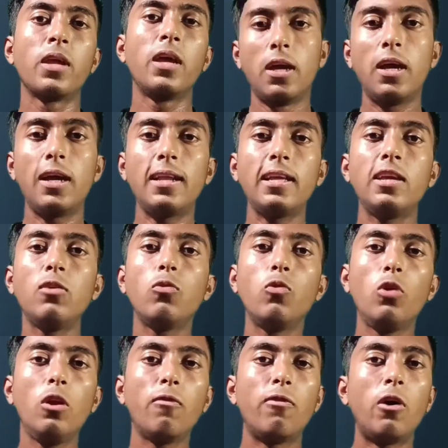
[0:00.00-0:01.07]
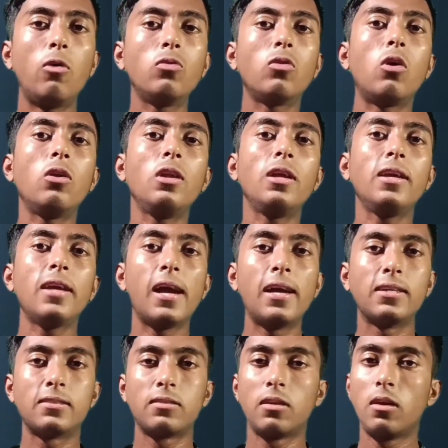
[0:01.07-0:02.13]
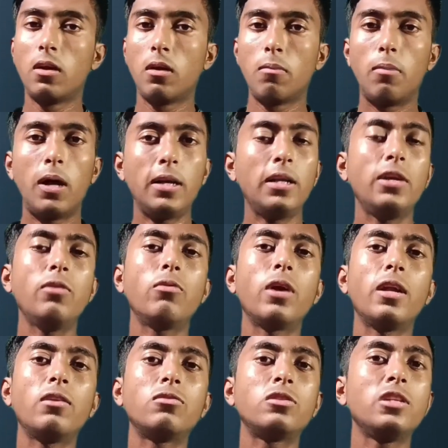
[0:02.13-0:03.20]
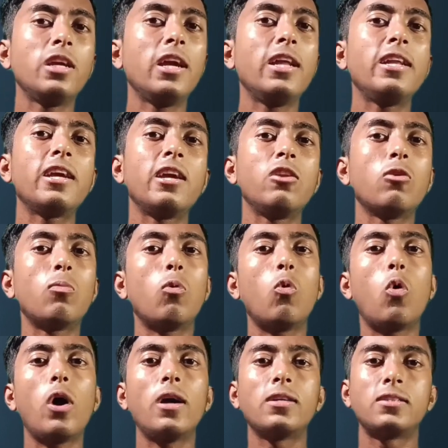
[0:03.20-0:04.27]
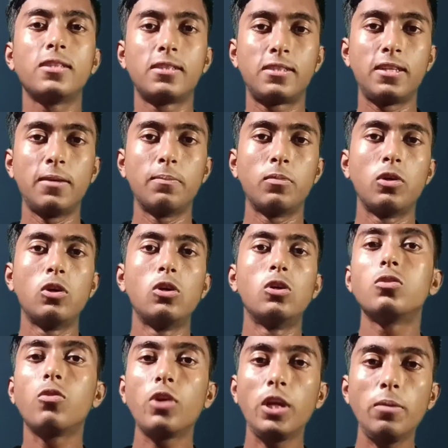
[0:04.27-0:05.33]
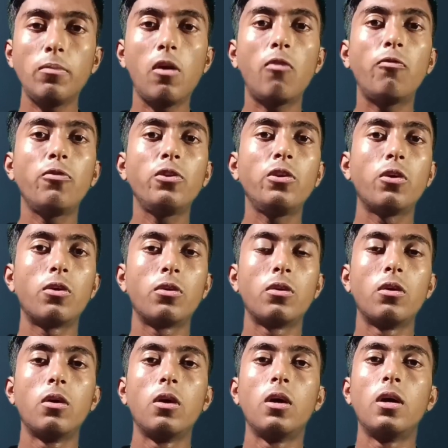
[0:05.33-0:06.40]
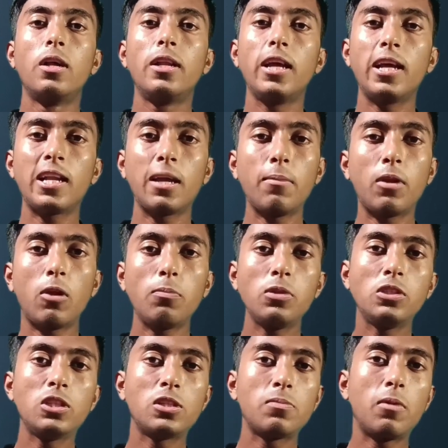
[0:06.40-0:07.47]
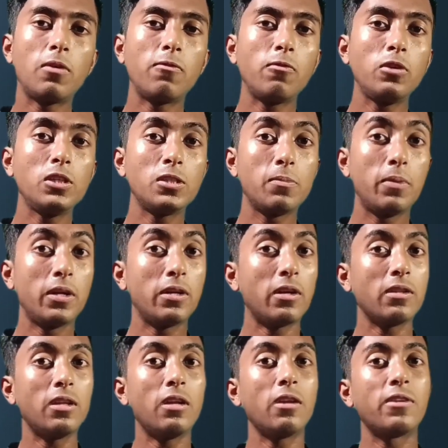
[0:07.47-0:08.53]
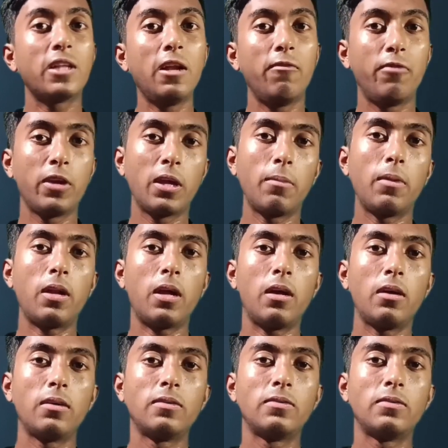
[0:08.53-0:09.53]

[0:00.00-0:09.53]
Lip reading: Here you will find only EIS, but you cannot see any kind of OIS system. So in my opinion, rear camera of this smartphone is better than selfie camera.